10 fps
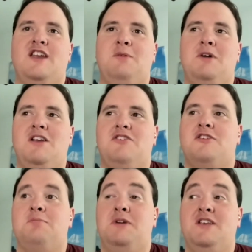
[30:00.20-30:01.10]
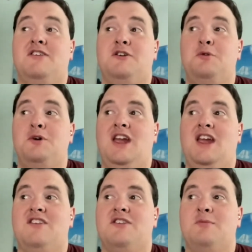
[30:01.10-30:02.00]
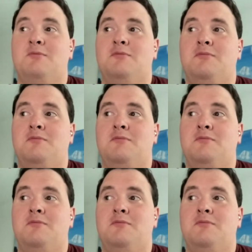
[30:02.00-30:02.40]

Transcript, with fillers: that he might just be too handsome.